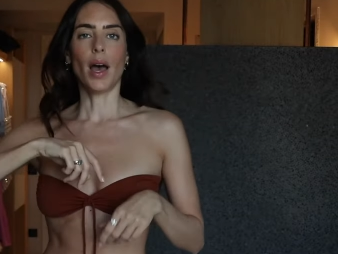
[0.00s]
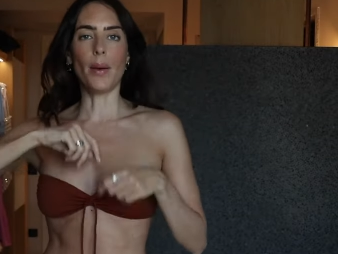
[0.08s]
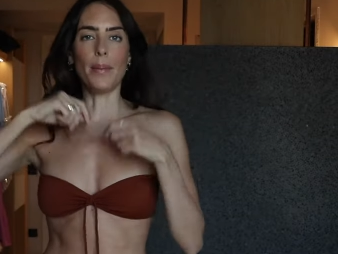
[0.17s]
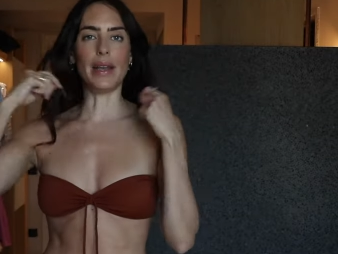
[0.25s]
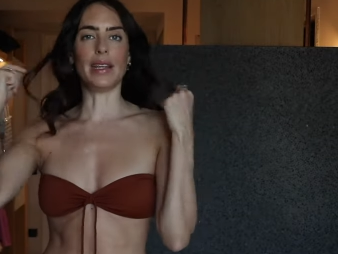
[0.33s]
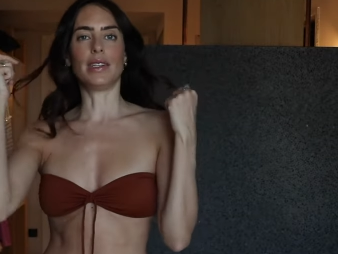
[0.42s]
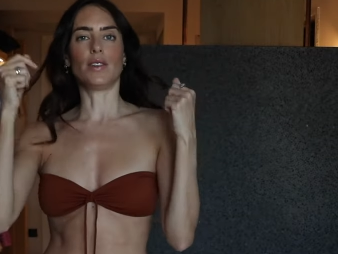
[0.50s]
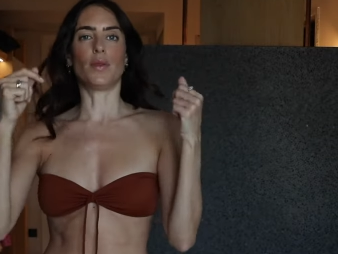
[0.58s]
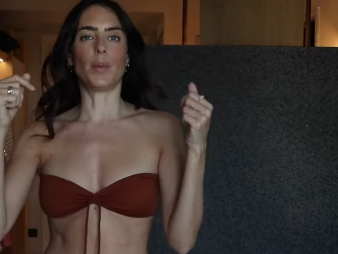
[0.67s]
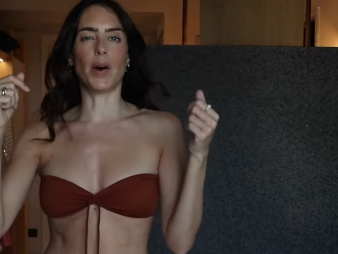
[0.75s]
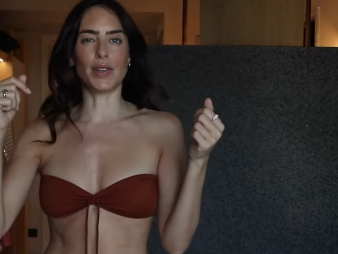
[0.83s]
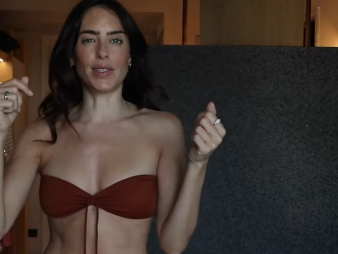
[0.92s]
a million
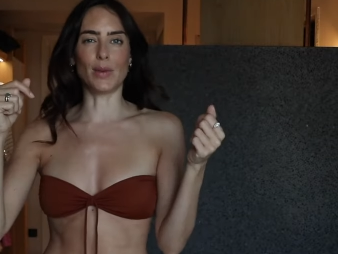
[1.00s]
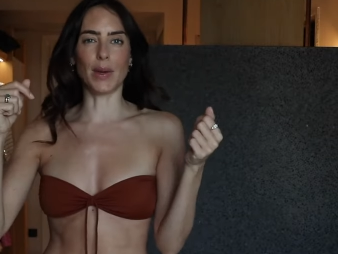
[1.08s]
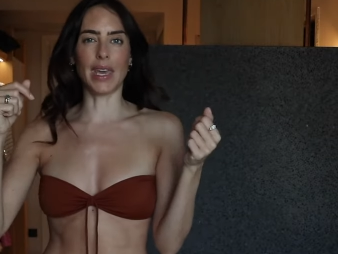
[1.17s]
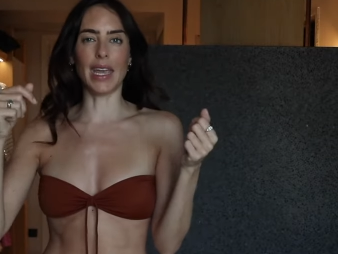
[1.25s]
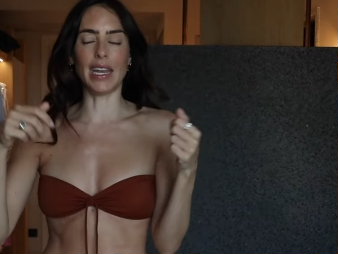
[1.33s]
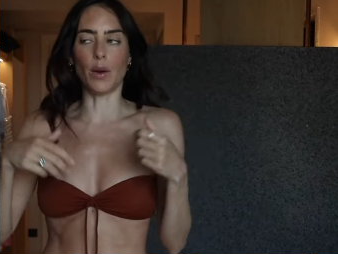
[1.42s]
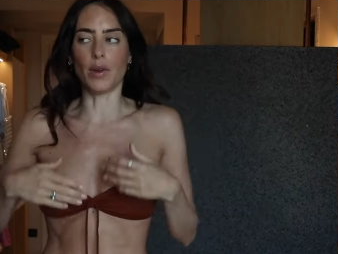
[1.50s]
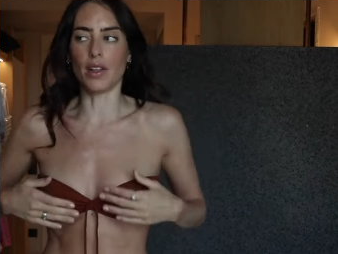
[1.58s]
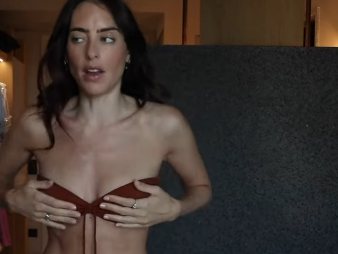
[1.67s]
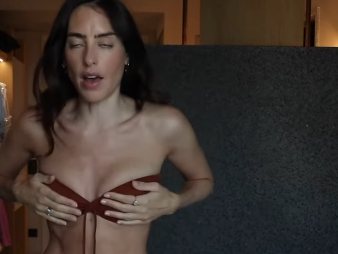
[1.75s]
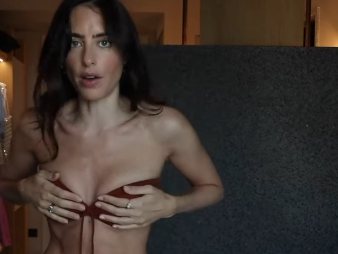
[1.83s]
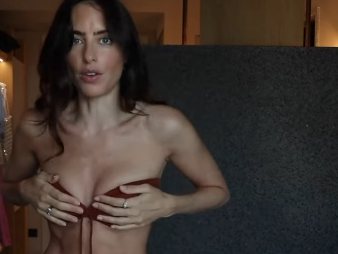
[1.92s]
different parts of the bikini when you're
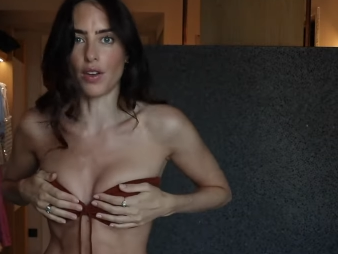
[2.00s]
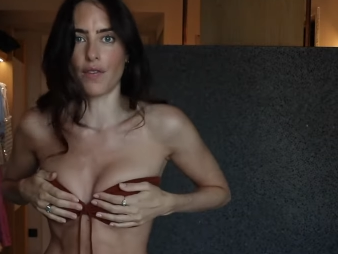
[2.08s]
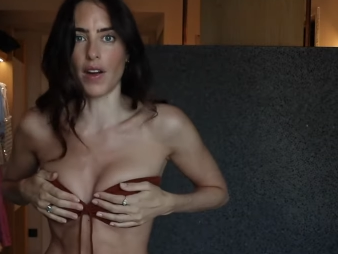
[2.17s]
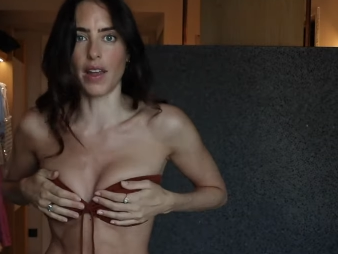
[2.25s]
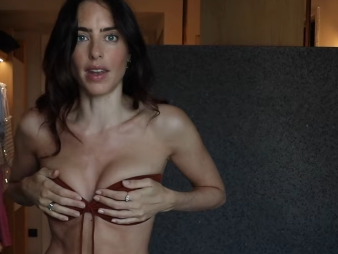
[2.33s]
lying on your front,